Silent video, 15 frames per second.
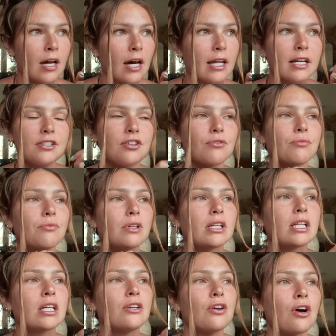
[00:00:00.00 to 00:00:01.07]
And I don't
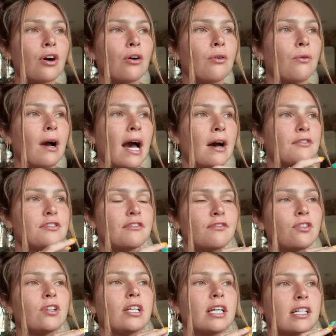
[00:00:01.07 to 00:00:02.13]
really know how to
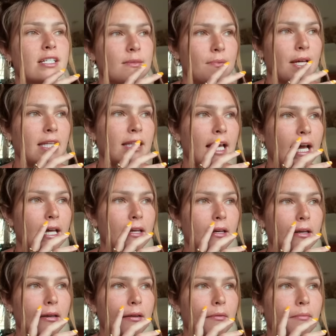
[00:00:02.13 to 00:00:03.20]
fully explain that,
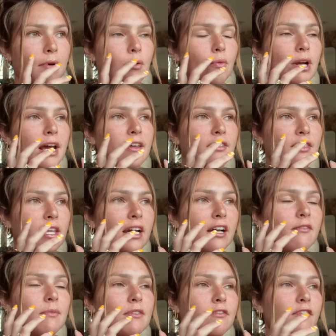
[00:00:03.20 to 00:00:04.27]
but what I think
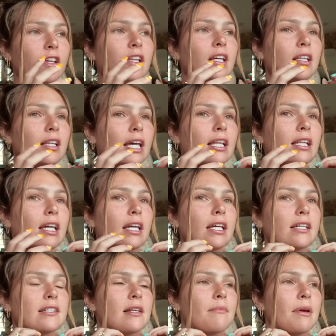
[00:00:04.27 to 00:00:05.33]
I've been feeling lately
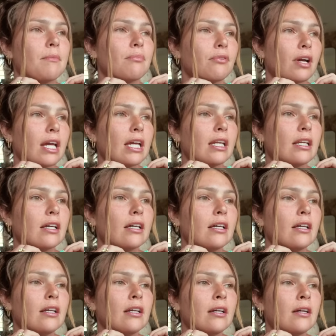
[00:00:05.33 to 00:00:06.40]
is that my brain
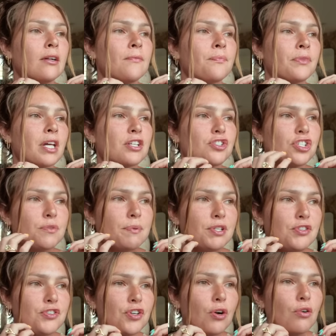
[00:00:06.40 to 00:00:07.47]
has just been
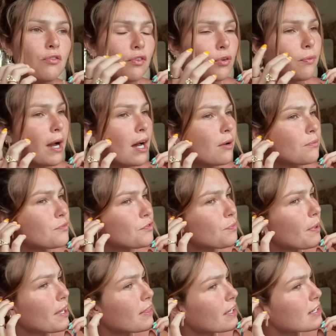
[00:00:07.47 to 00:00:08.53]
so overwhelmed
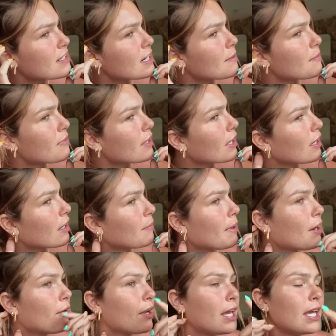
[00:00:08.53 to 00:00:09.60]
by things that I'm thinking
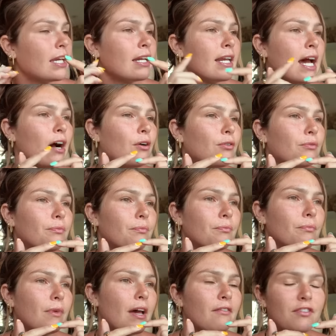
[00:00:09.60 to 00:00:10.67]
about in and out
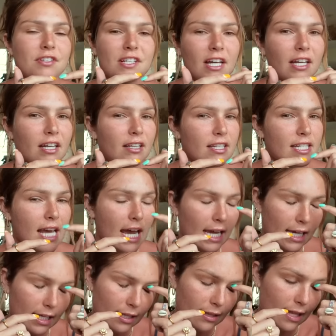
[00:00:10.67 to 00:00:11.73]
every second of the
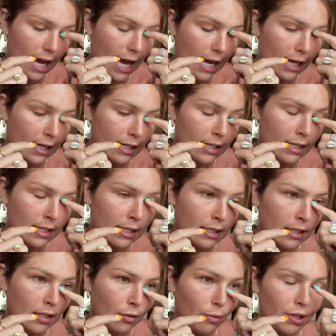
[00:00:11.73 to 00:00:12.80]
day, that
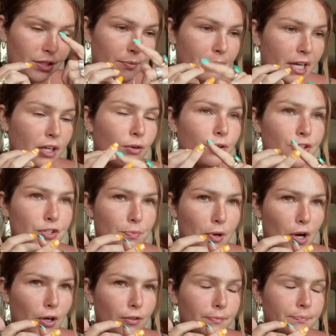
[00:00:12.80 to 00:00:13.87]
whether big or
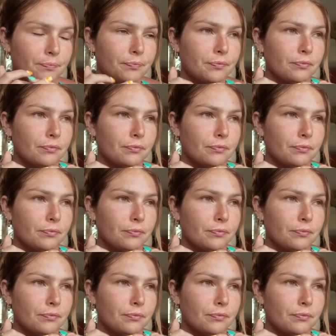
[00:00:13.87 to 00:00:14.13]
small,